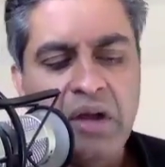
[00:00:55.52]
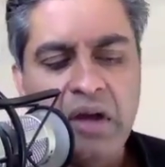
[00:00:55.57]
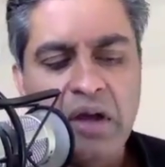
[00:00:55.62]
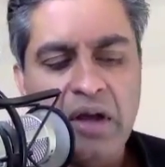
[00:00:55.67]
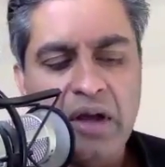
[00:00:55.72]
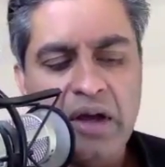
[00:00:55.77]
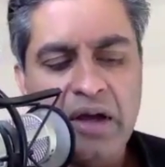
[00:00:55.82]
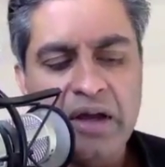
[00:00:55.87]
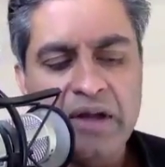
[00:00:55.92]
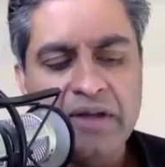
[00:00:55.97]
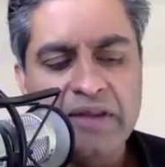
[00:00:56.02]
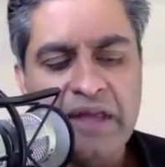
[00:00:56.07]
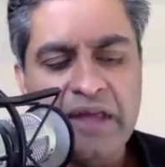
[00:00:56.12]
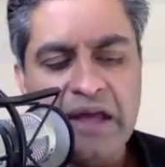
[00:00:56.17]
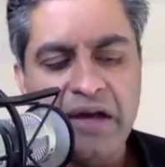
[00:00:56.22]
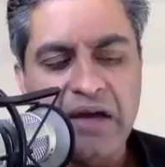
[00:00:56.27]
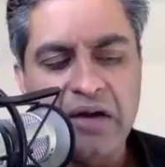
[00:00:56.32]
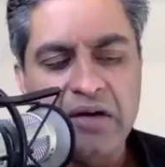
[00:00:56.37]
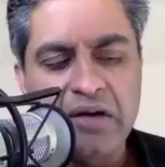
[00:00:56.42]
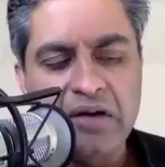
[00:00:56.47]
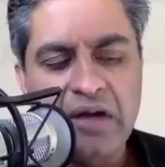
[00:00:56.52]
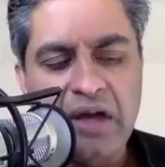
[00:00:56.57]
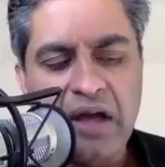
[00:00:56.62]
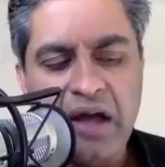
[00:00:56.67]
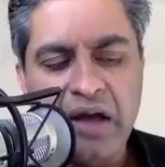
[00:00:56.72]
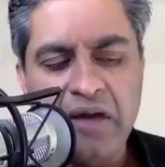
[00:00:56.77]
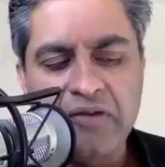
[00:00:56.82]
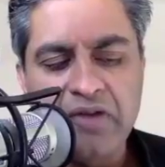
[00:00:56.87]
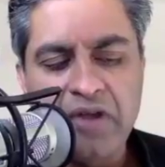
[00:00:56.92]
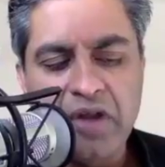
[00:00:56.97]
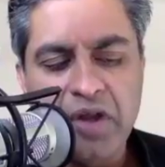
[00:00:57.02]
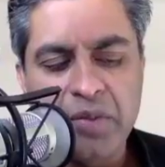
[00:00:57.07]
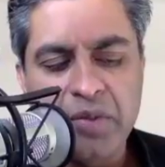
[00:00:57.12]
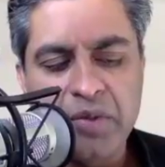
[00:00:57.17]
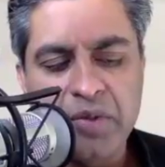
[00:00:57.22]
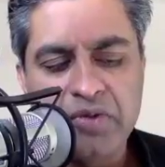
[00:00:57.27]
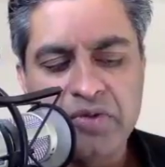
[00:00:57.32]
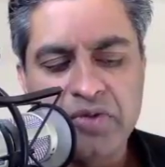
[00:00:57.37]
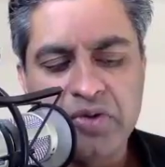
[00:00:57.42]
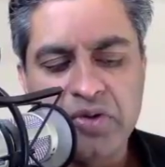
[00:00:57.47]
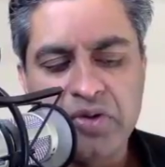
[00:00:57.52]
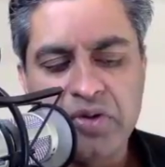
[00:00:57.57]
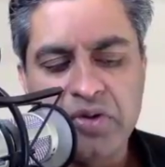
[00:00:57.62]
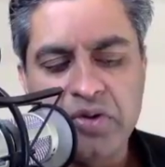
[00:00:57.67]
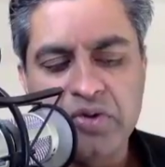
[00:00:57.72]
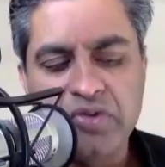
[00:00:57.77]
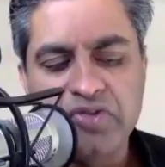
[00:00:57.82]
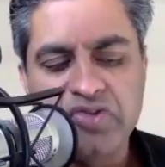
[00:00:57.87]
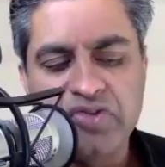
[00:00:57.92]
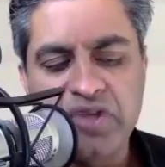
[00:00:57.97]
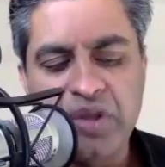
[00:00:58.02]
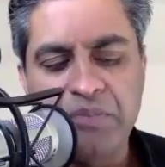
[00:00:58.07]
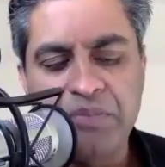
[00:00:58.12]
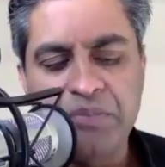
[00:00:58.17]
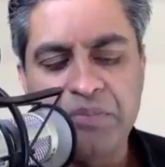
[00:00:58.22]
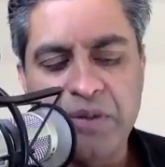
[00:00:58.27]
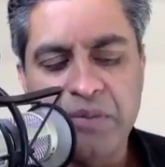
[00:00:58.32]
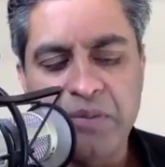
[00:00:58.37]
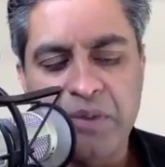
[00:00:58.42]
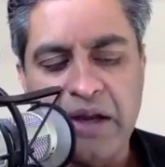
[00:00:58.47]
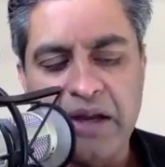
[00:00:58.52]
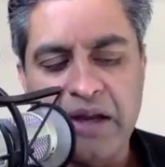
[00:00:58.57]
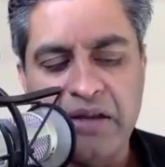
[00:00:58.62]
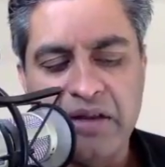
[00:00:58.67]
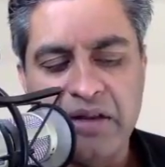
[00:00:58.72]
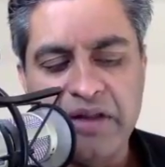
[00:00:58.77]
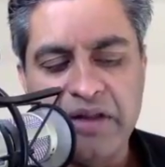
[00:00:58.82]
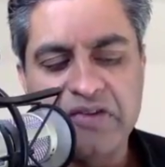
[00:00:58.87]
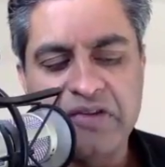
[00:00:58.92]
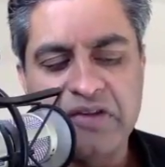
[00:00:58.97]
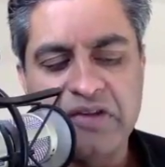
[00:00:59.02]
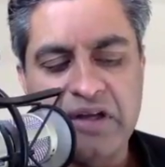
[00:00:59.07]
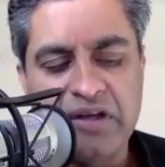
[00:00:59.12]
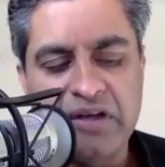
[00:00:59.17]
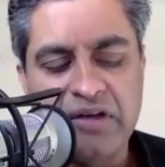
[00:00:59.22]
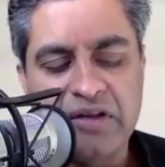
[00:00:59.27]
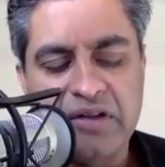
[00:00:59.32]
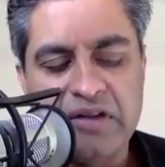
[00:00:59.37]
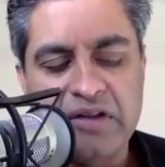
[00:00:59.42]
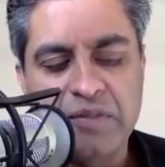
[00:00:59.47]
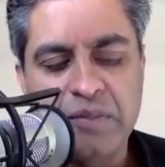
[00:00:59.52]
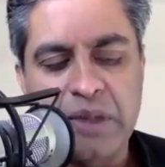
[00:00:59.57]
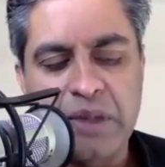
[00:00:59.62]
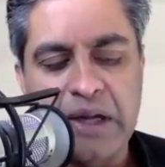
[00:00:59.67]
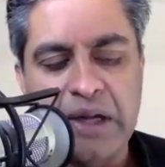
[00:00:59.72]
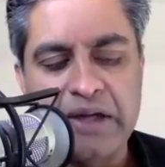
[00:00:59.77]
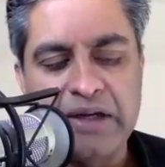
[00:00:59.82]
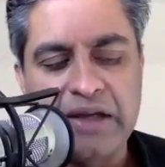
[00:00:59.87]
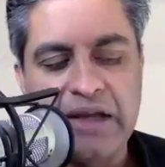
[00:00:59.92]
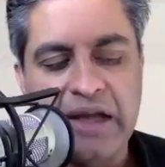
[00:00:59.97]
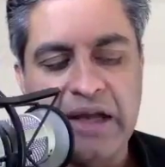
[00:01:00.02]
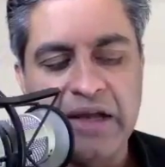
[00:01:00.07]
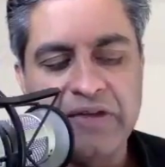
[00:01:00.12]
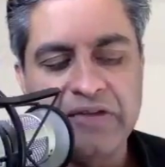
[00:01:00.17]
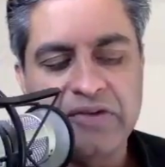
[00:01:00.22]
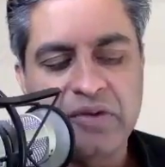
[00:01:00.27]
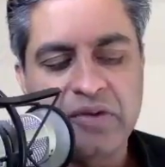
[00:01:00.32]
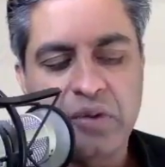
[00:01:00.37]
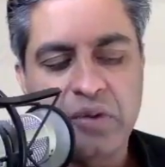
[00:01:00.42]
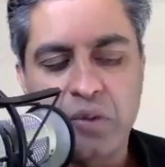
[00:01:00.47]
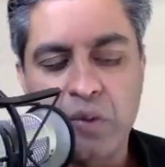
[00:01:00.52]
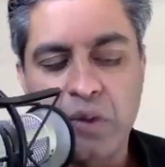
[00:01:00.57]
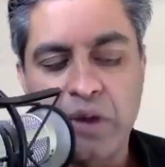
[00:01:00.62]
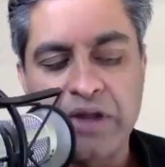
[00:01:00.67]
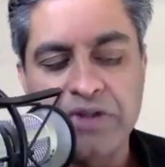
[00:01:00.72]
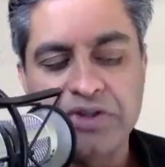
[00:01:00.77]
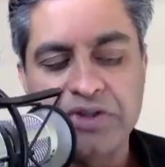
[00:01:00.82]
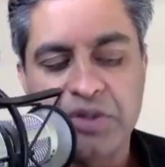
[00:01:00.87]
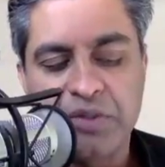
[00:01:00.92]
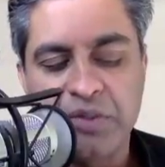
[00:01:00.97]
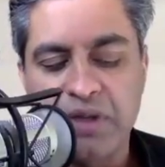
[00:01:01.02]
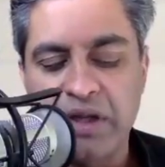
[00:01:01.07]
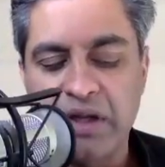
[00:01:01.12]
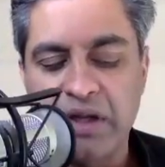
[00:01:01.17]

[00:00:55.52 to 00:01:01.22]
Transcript: uh, that are not available to you simply by listening to this podcast or watching me